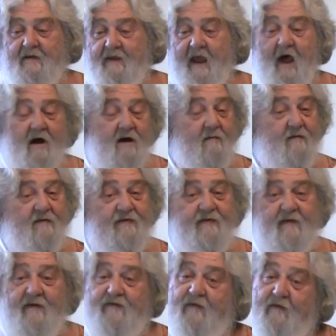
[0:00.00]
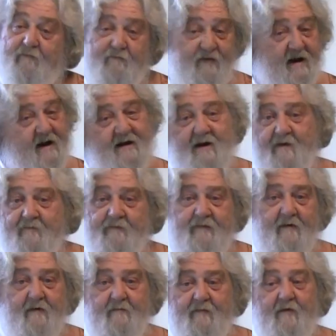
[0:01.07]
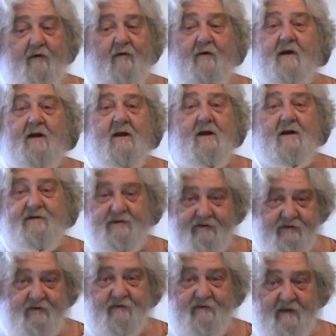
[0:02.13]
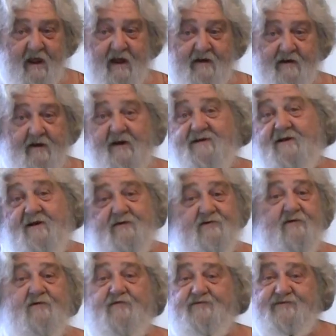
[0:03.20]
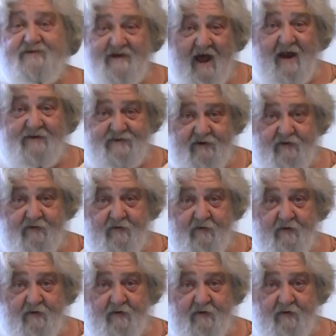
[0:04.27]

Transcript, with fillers: The Alchemist is a big enough brewery to do that. Yet they choose not to.